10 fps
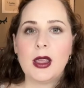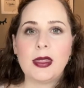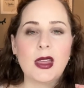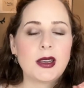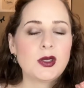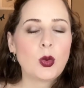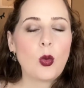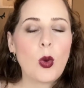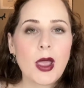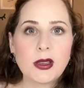That is
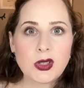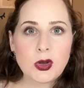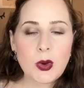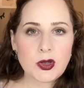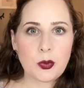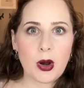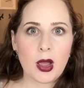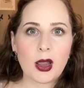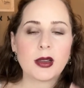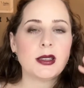way too much
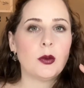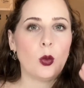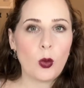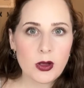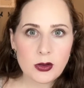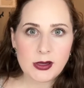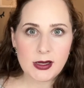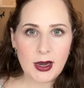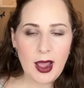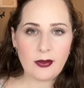product. It will
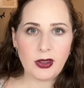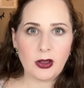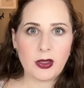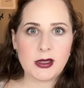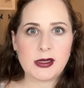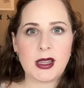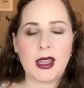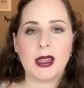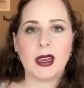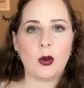sit heavy on the
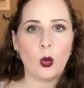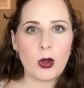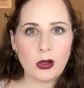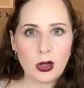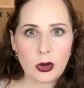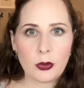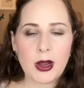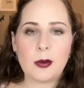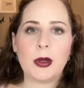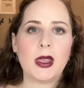skin. It will look
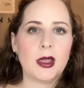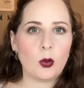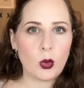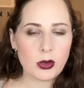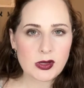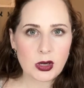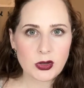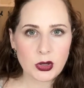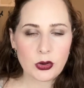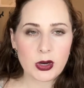crepey. It will start
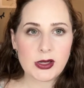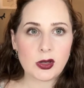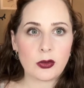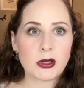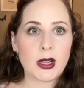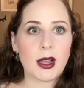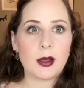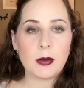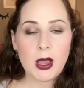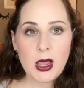to crease over time.